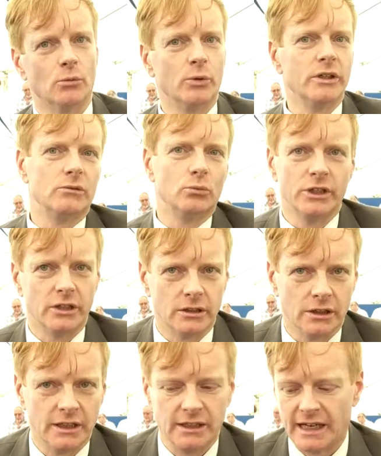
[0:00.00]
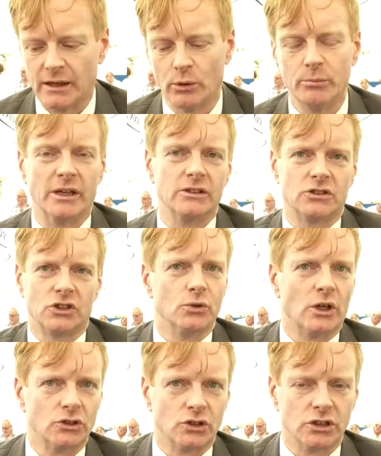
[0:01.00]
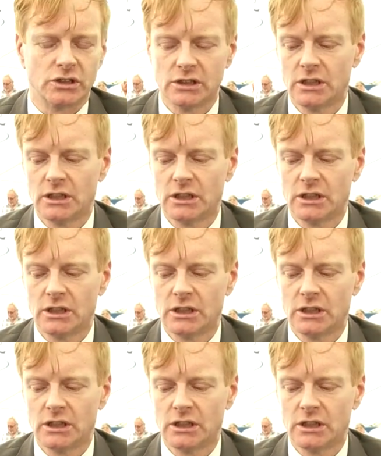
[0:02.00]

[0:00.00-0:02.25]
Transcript: but we didn't need that. We made 200.